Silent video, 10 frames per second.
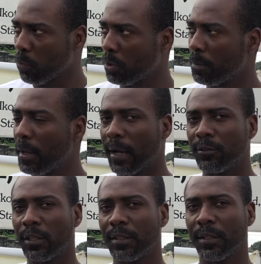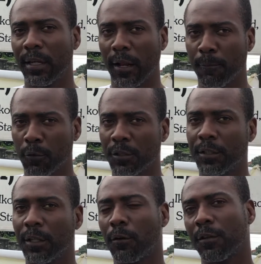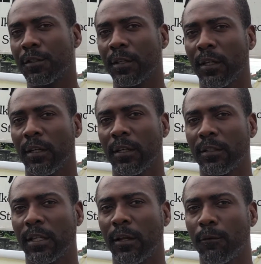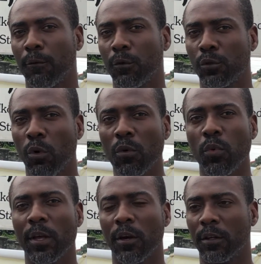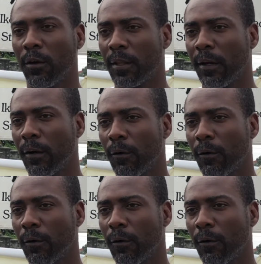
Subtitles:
with me addressing and approaching the court is that one way or the other,